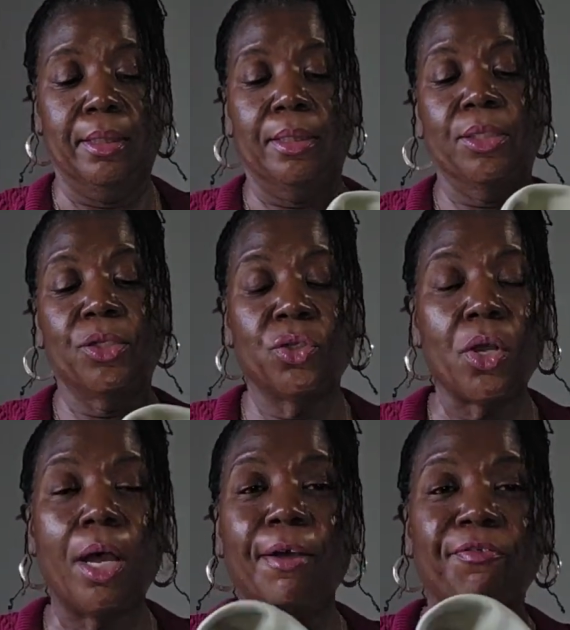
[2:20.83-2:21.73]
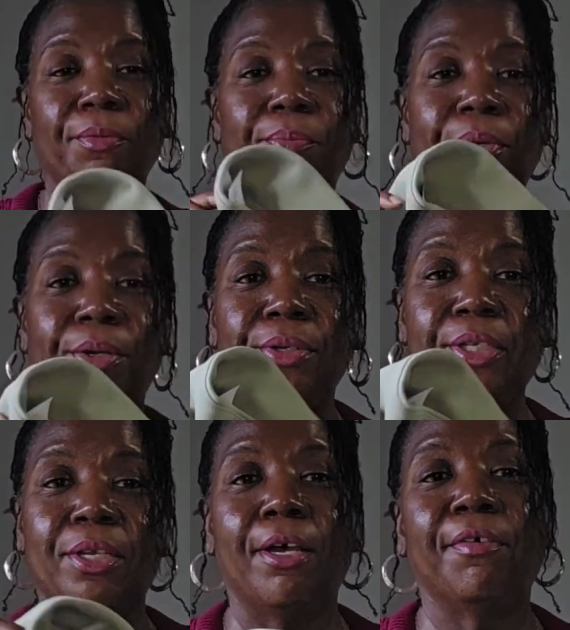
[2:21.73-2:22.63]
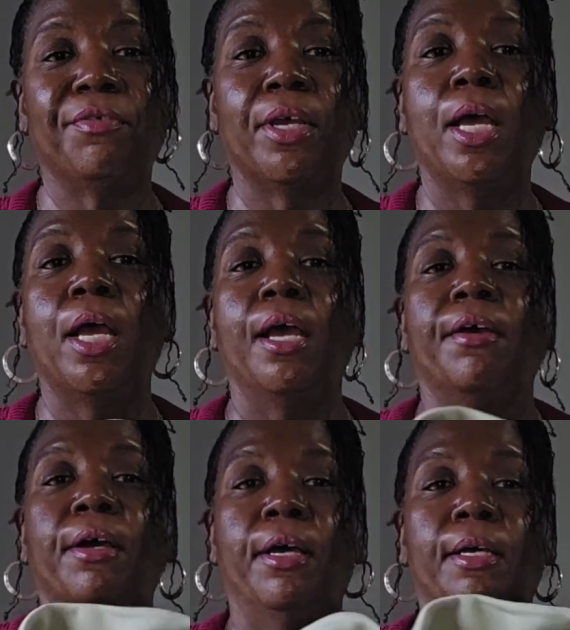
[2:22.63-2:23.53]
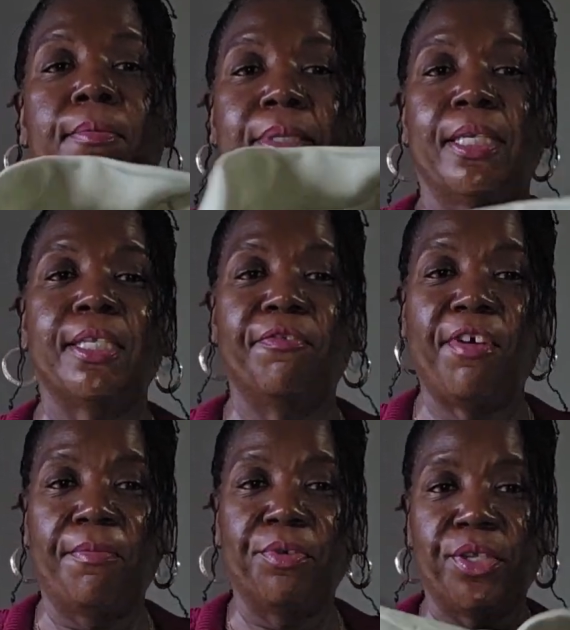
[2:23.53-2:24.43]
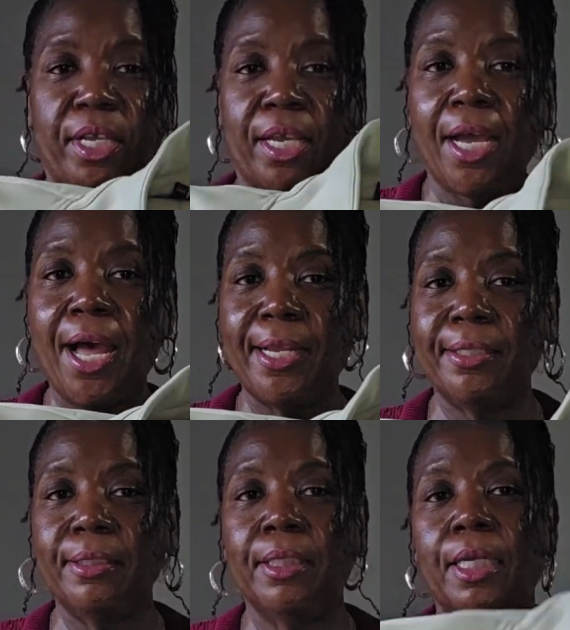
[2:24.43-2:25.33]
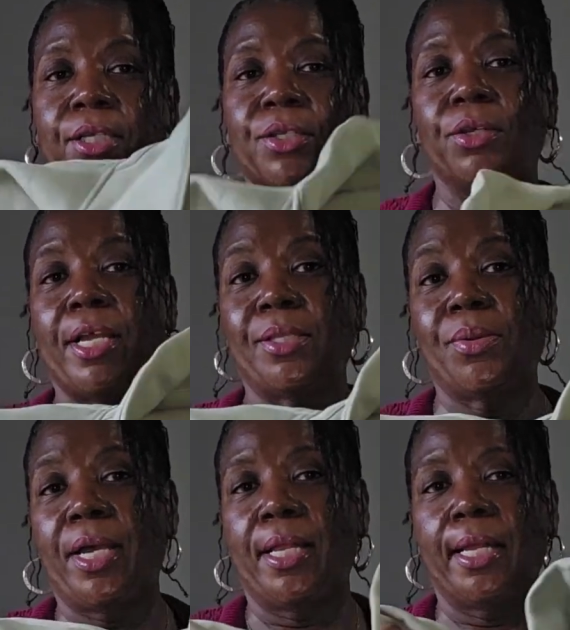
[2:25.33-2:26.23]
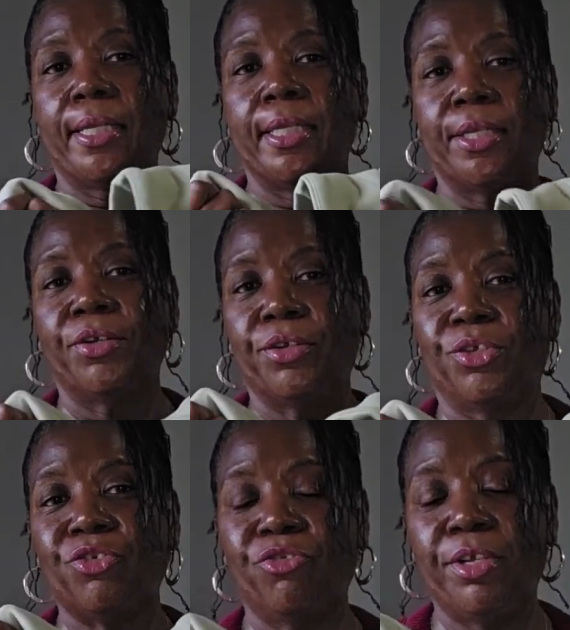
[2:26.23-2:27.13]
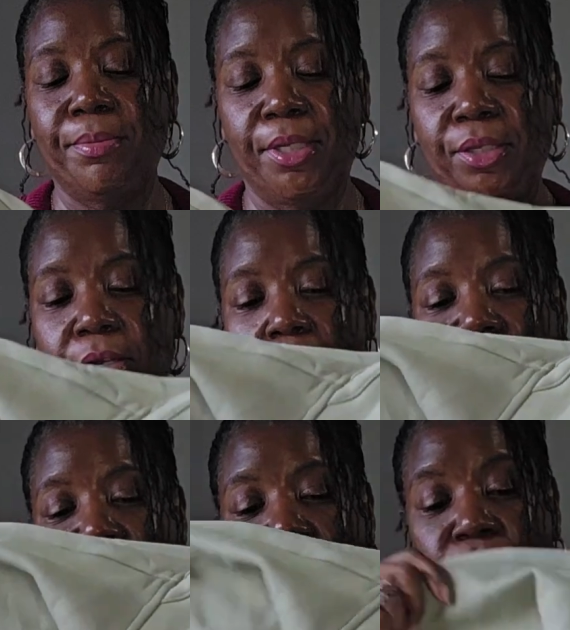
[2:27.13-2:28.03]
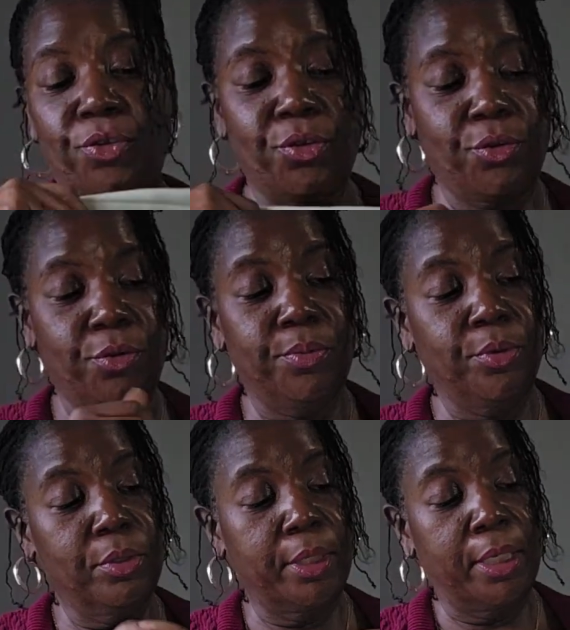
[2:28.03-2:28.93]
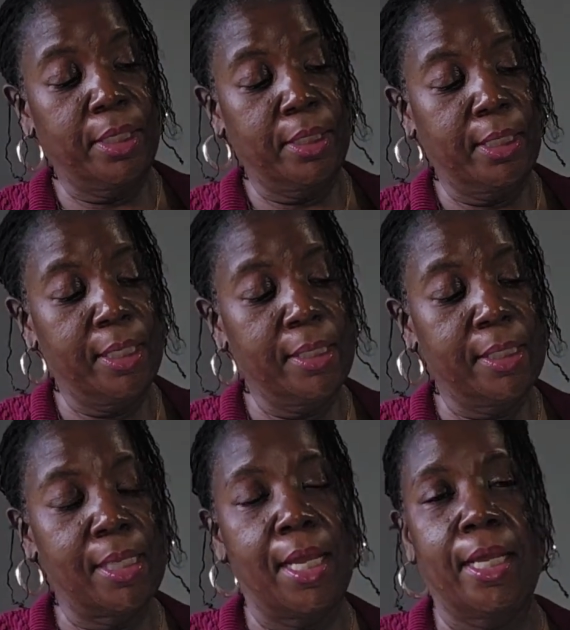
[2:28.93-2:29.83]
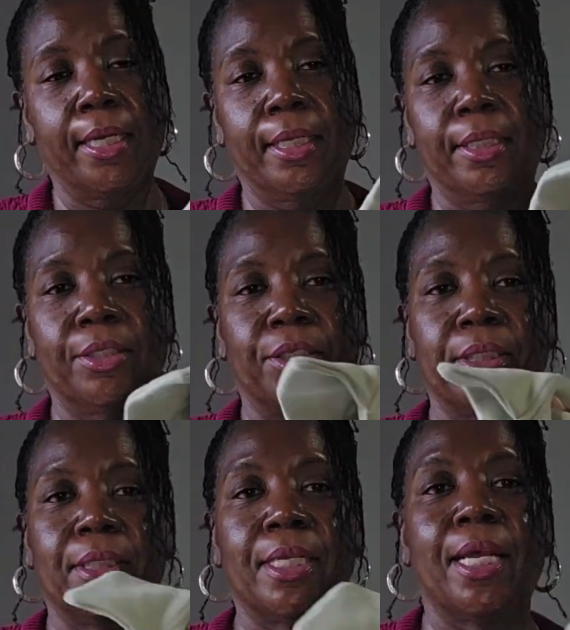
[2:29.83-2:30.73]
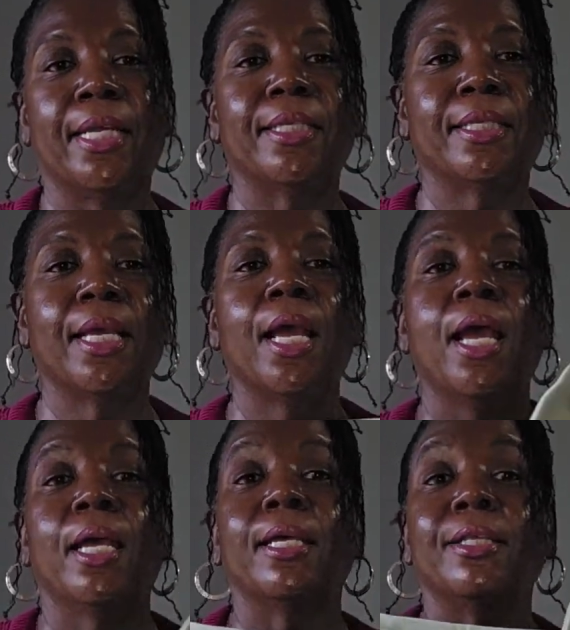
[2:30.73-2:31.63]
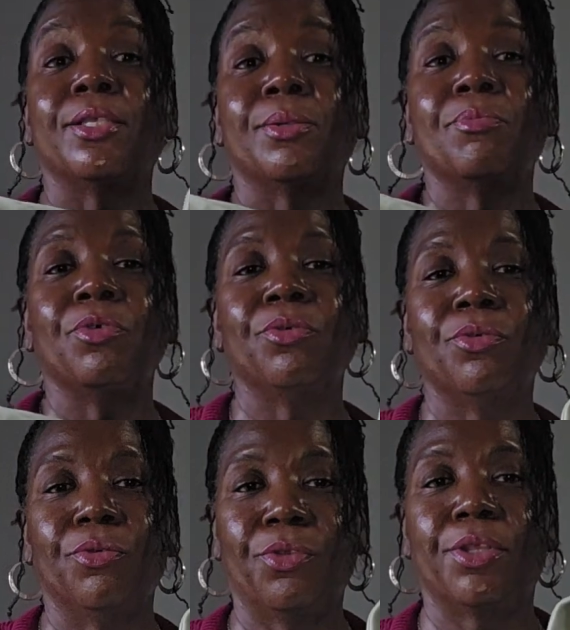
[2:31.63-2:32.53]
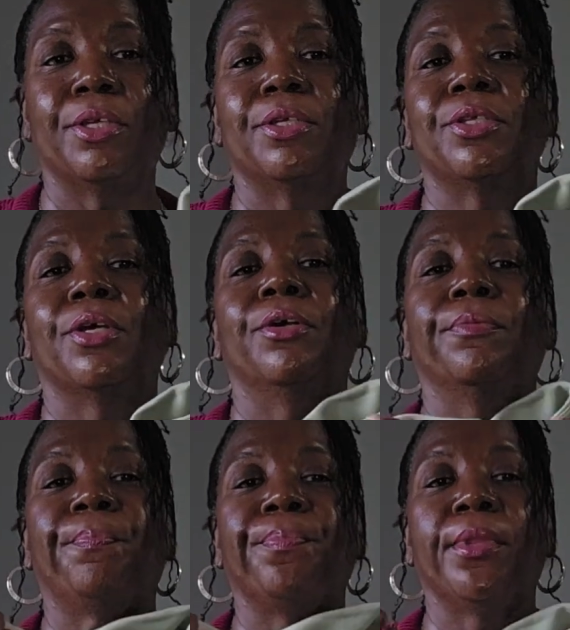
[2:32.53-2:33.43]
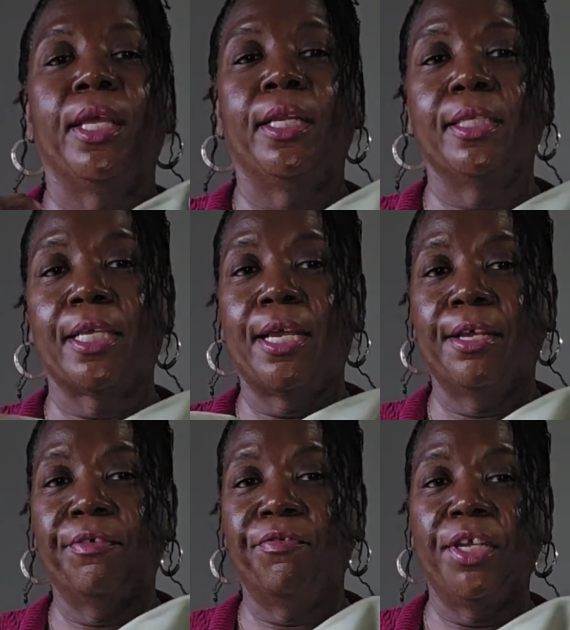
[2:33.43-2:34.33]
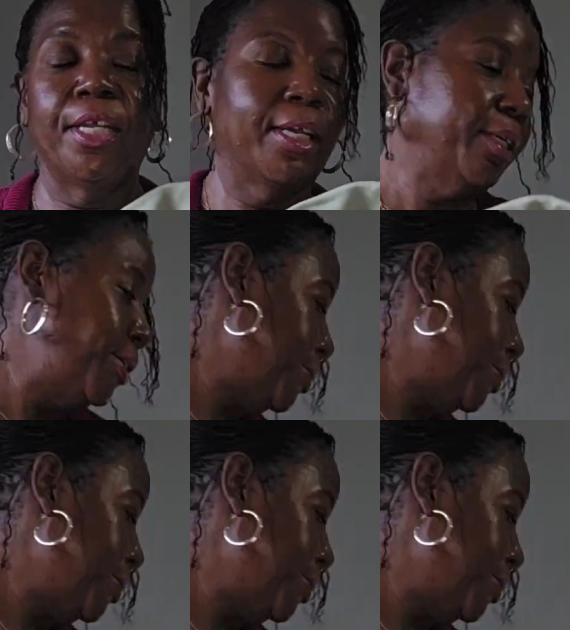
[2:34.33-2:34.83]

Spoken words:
Soft, buttery soft, 65% cotton. So that's why I liked it. They're extremely soft, durable, and on the inside is just nice and smooth. So, and it's got a V-neck